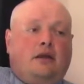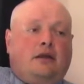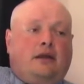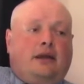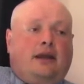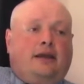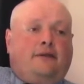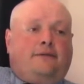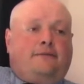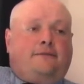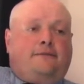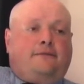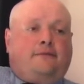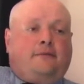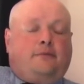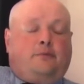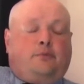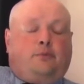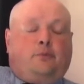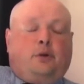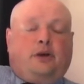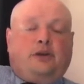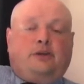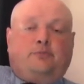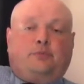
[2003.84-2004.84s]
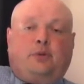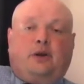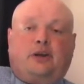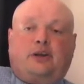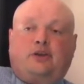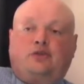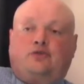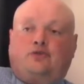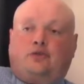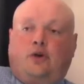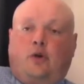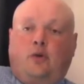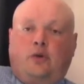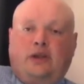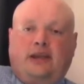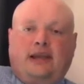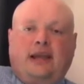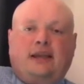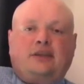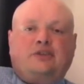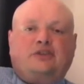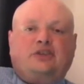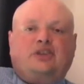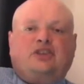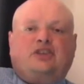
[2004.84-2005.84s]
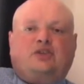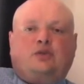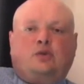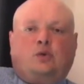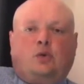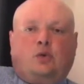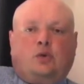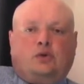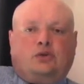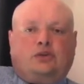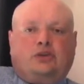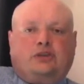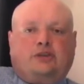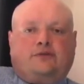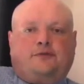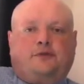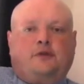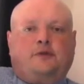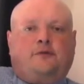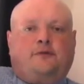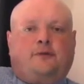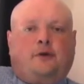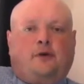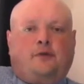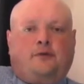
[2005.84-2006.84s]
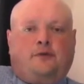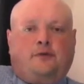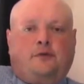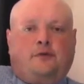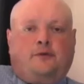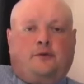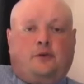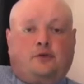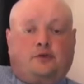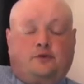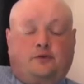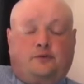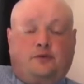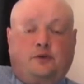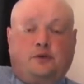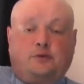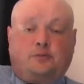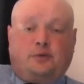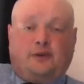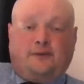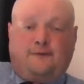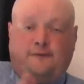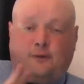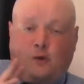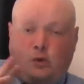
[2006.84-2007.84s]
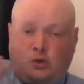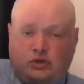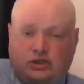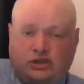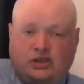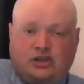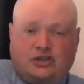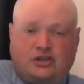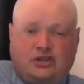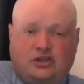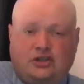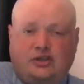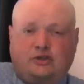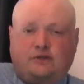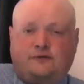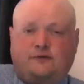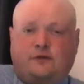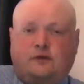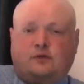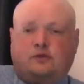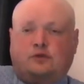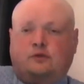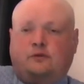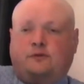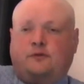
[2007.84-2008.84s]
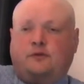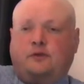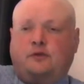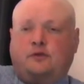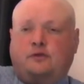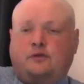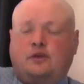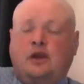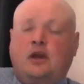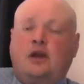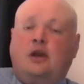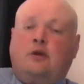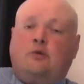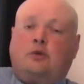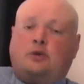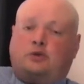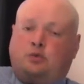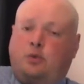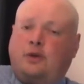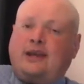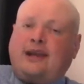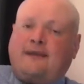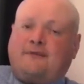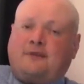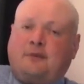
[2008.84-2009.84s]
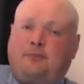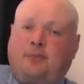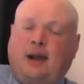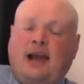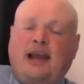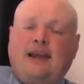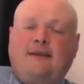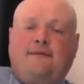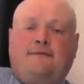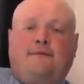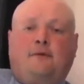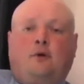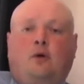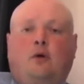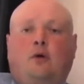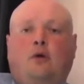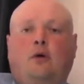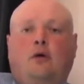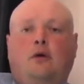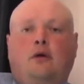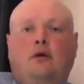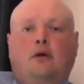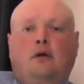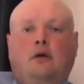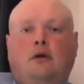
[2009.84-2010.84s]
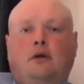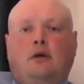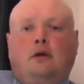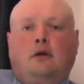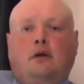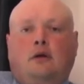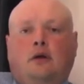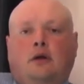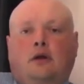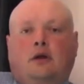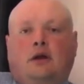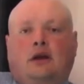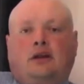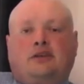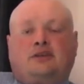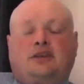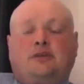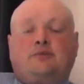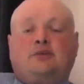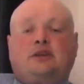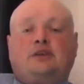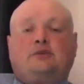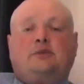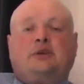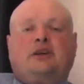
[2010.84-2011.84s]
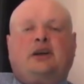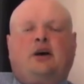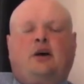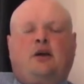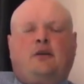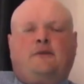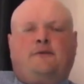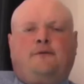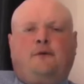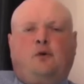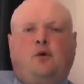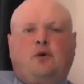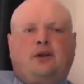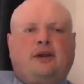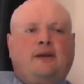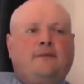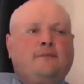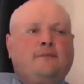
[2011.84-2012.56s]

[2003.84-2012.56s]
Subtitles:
If by controlling energy source, it's through fossil fuels, by forcing us to use fossil fuels, which we have to pay for, and sometimes we can't afford it.